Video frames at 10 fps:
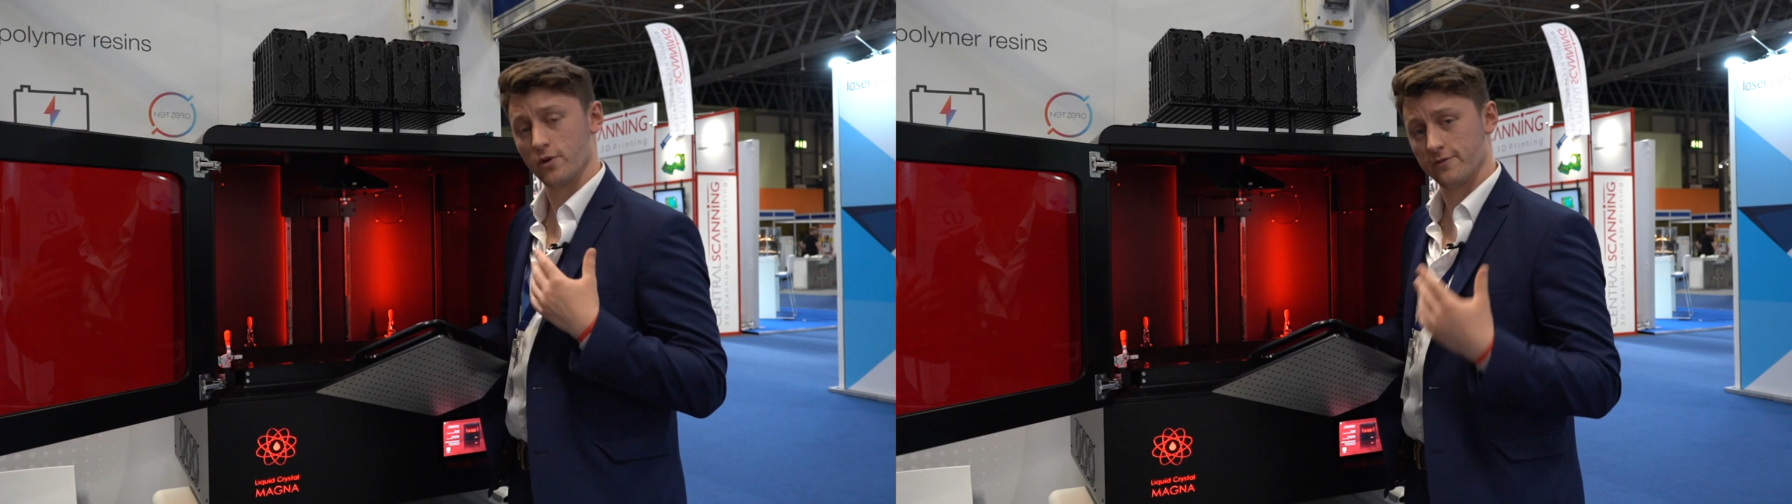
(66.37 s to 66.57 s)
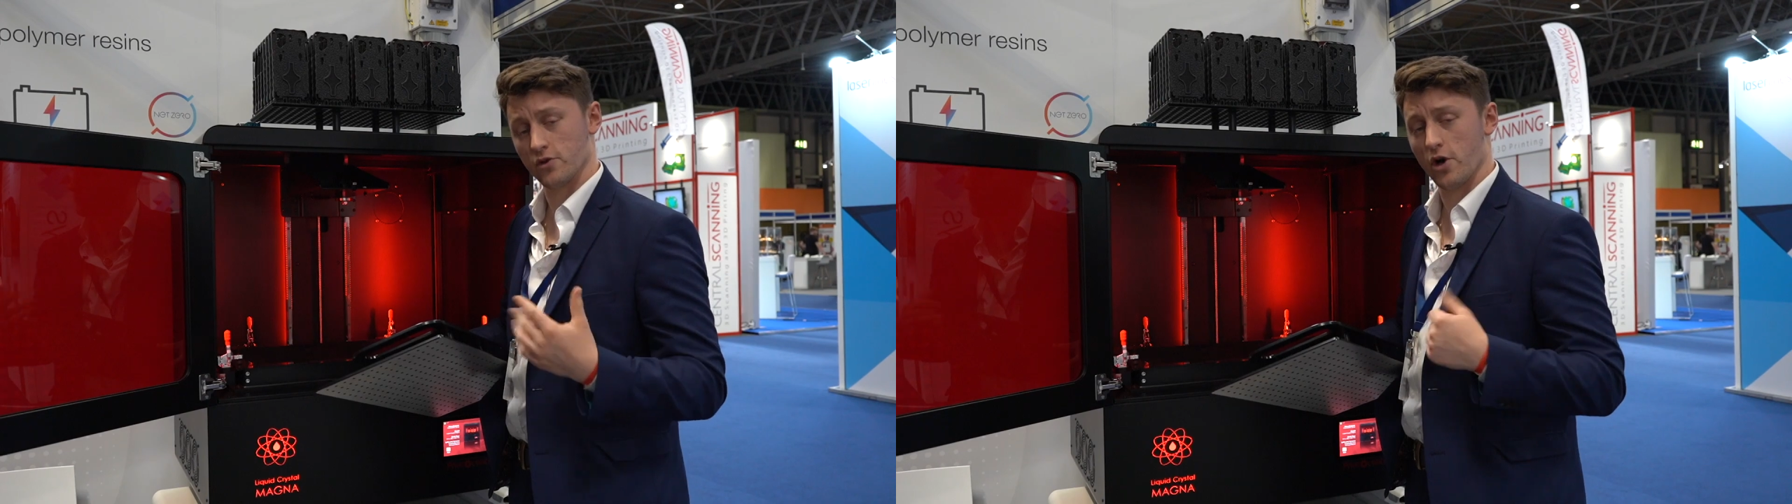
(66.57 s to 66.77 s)

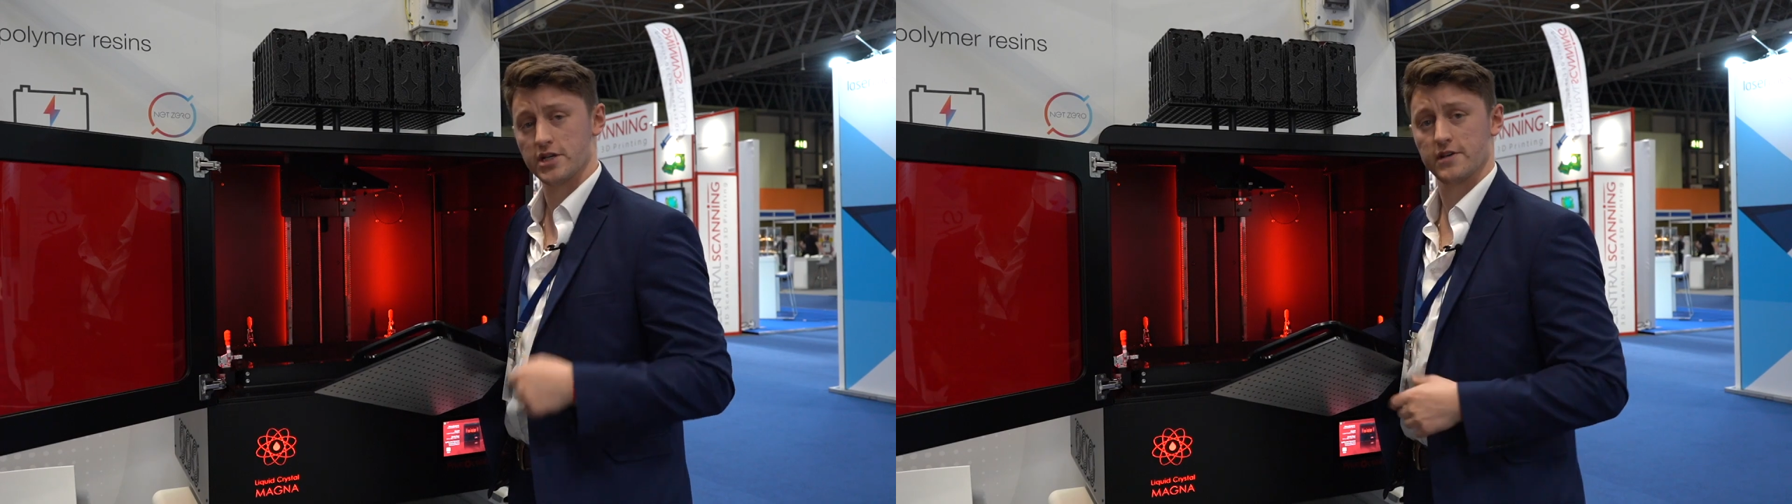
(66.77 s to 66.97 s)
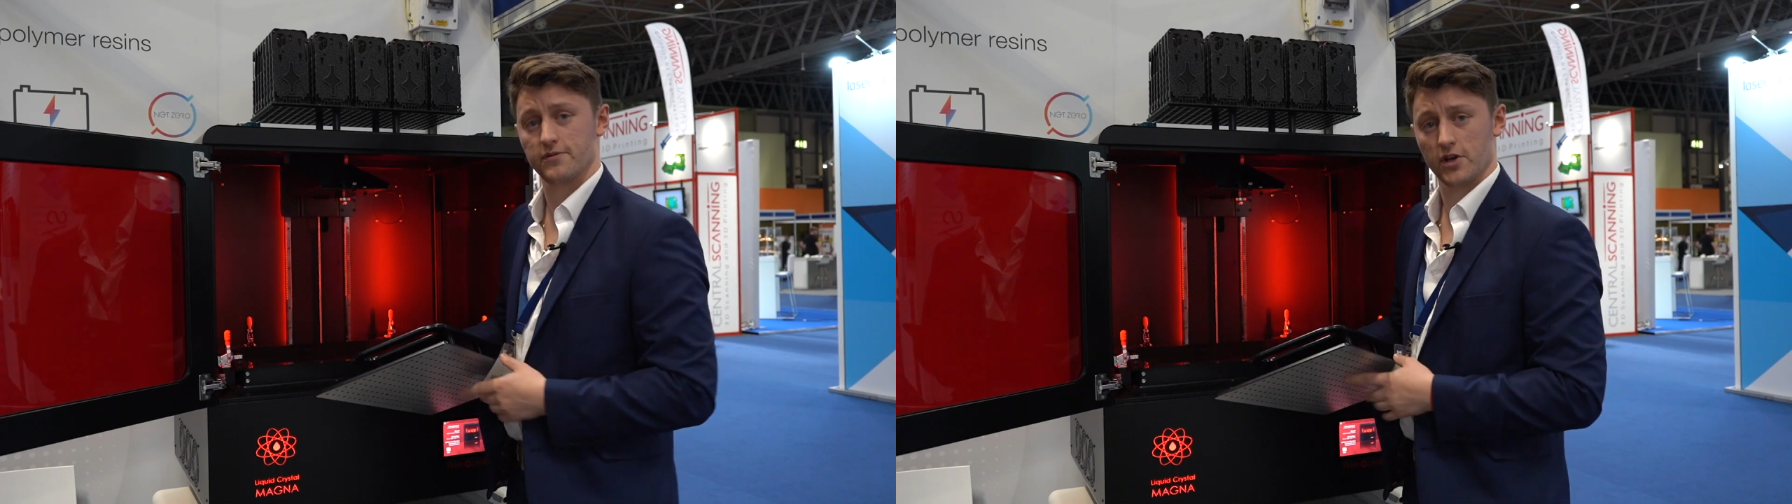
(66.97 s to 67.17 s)
for a
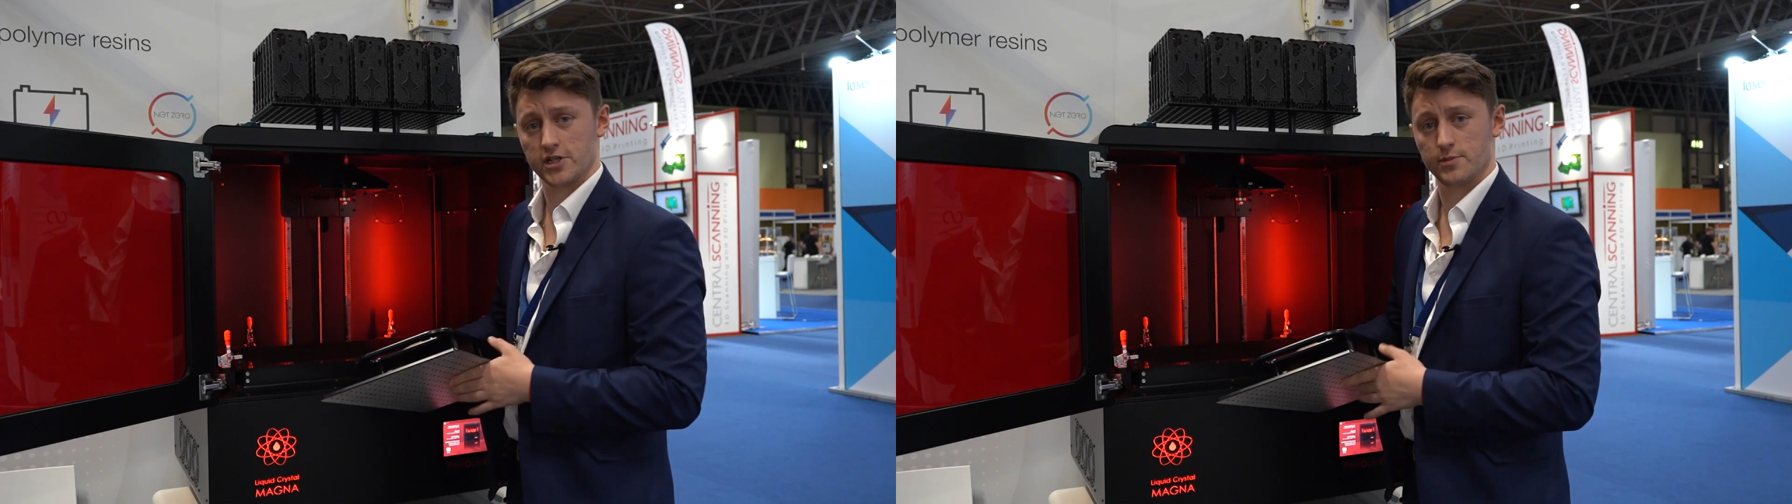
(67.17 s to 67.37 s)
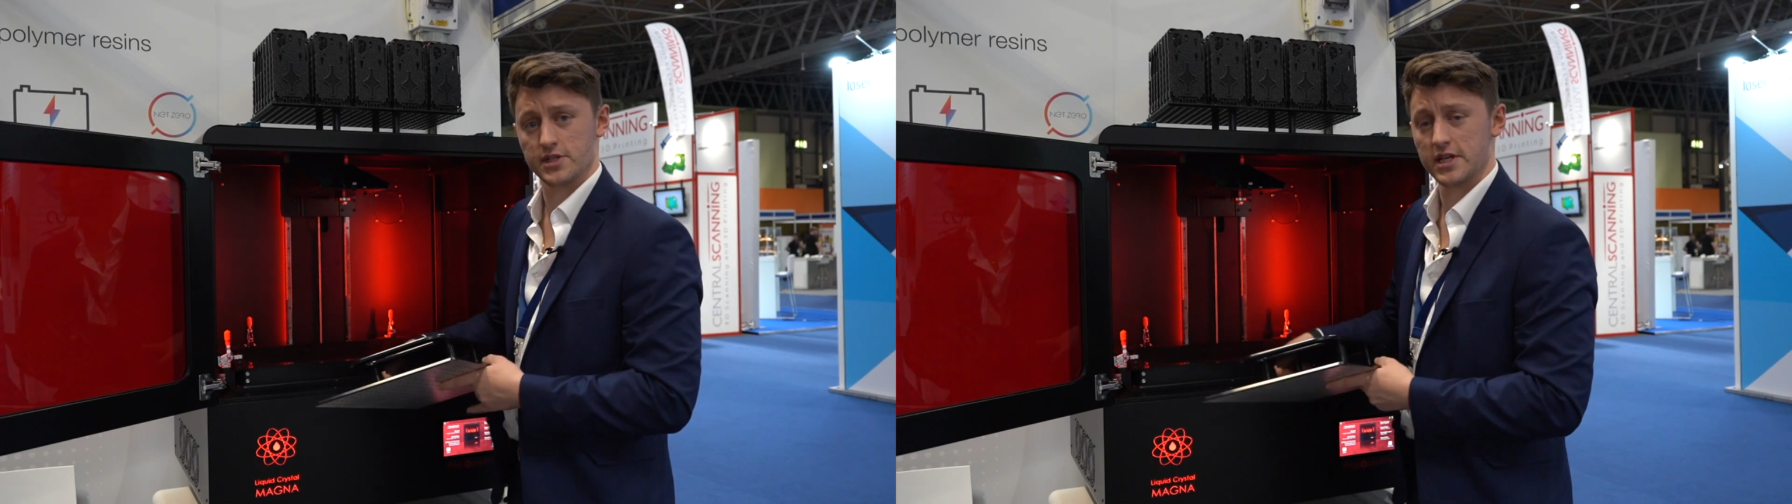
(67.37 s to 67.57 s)
variety of
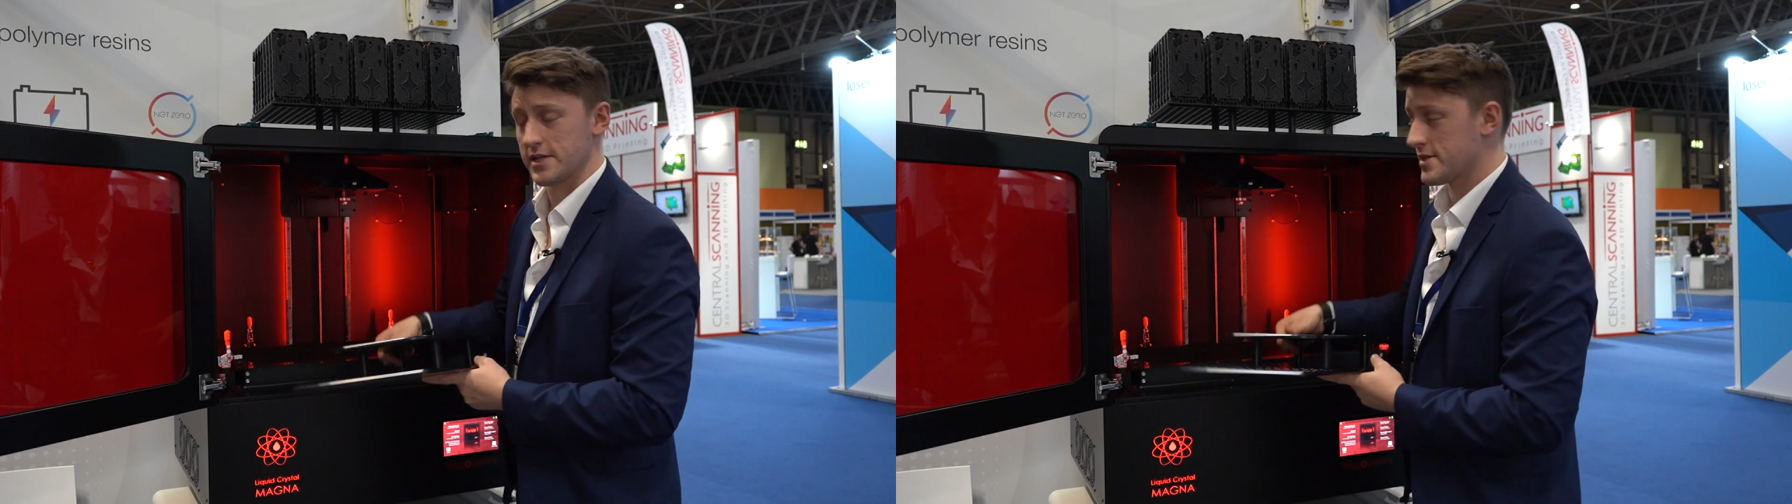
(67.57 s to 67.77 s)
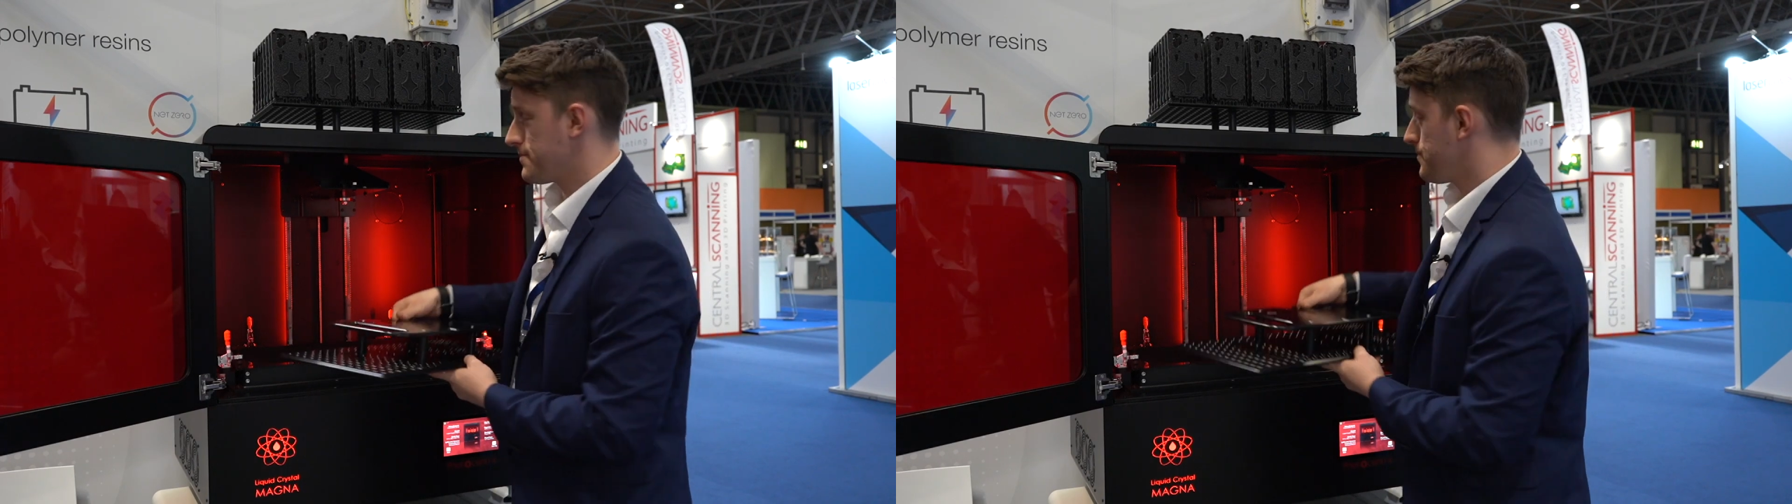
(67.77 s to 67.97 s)
customers'
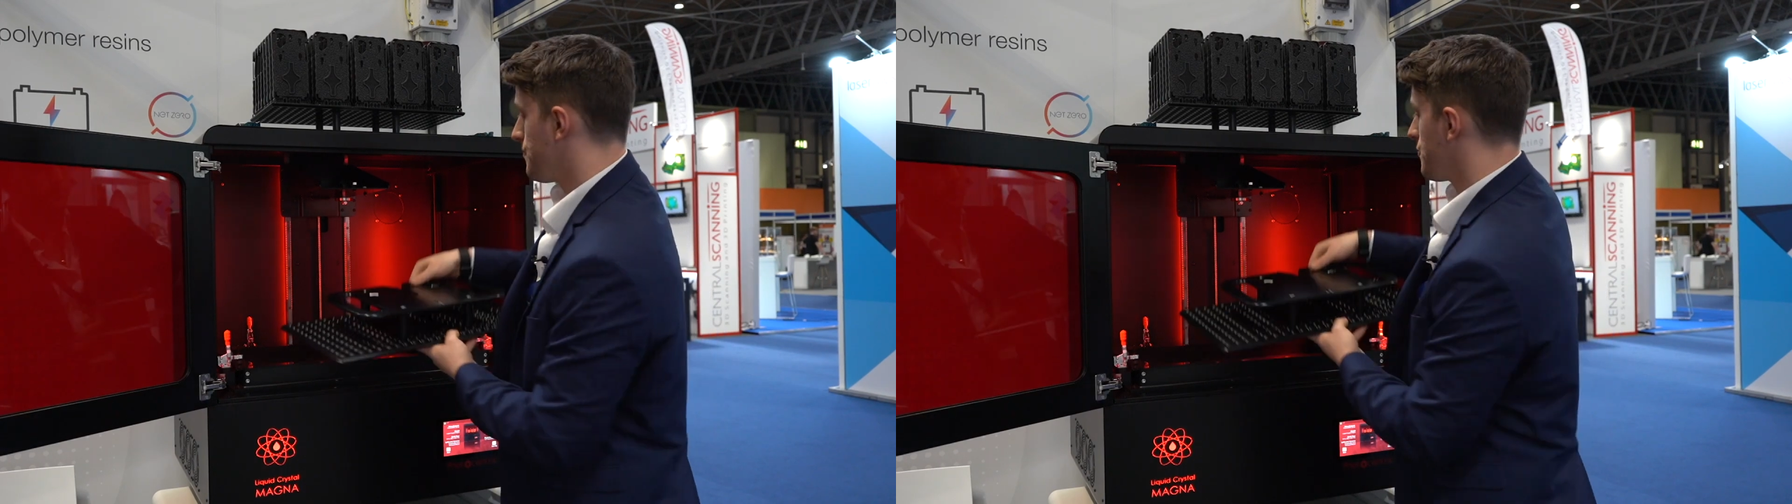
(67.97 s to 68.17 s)
needs.